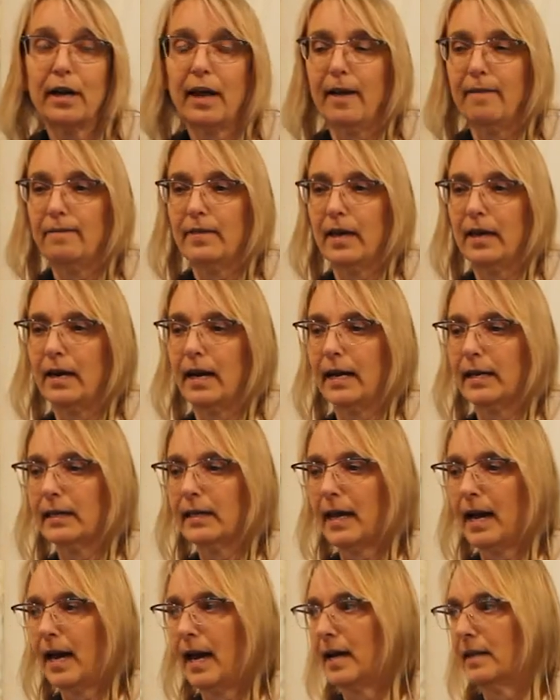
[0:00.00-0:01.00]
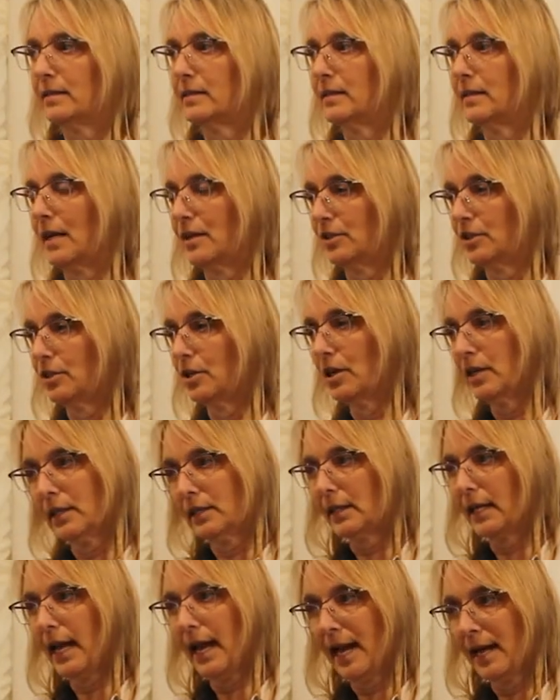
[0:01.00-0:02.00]
and then I started
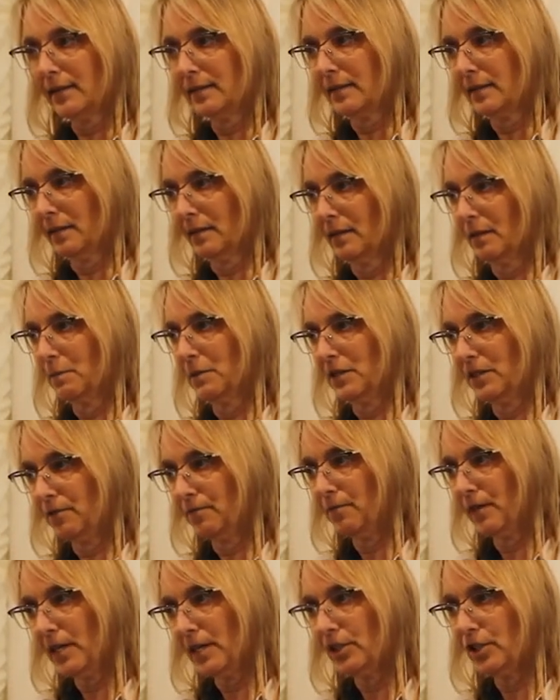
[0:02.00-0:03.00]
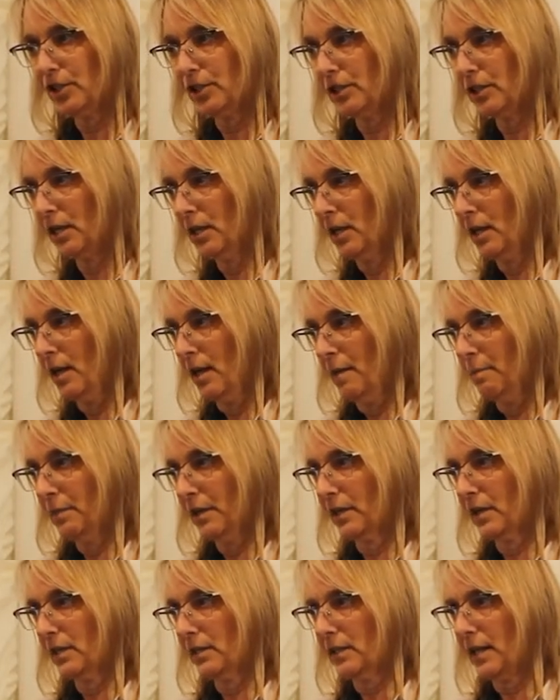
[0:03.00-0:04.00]
casting them as fish
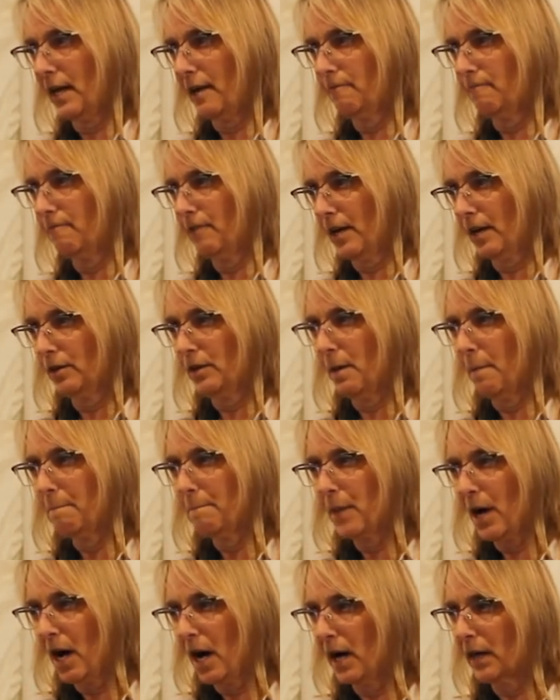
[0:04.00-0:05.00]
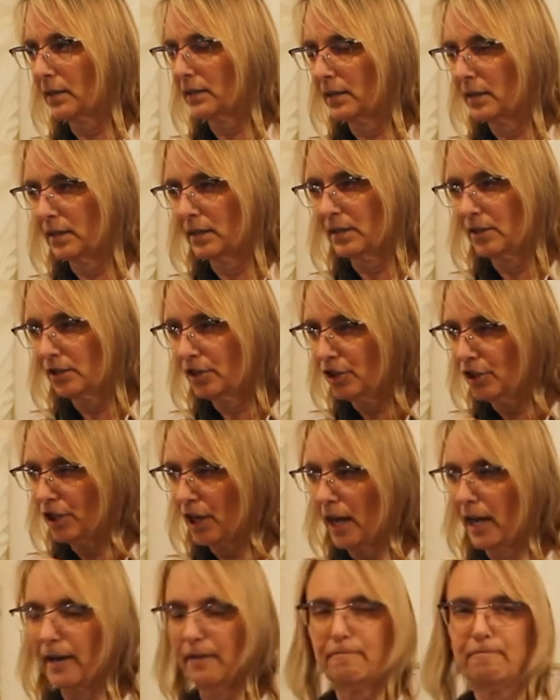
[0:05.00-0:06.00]
because I had found a box of these
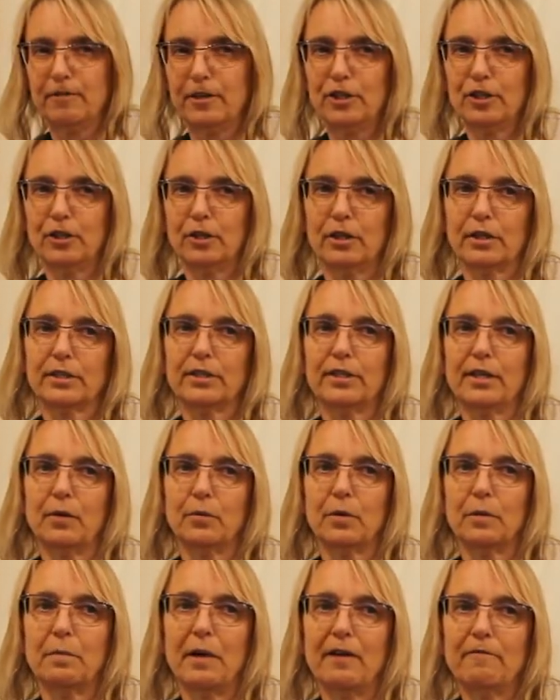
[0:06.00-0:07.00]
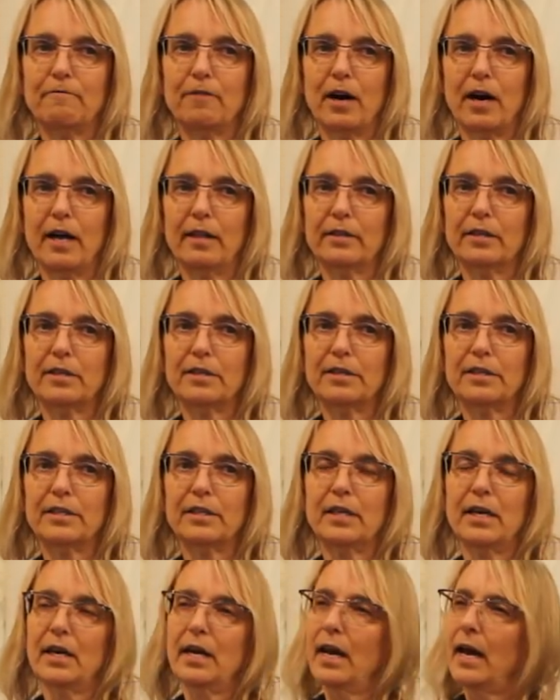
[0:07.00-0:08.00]
giant fish hooks that were my father's,
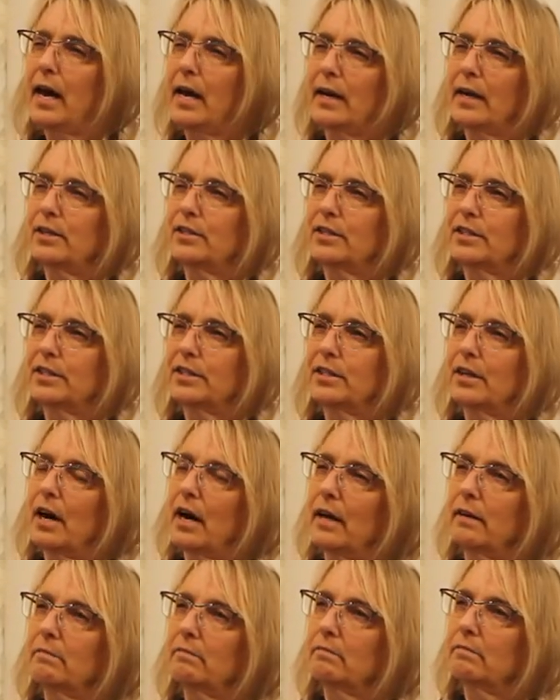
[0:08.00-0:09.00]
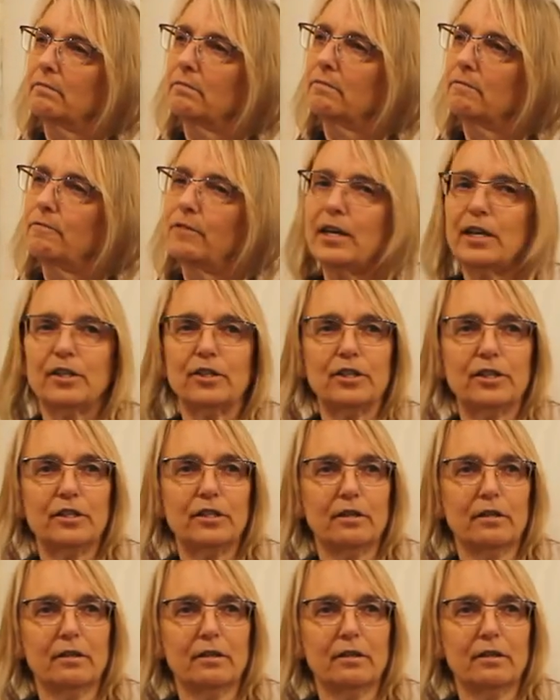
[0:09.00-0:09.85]
and I just thought, fish.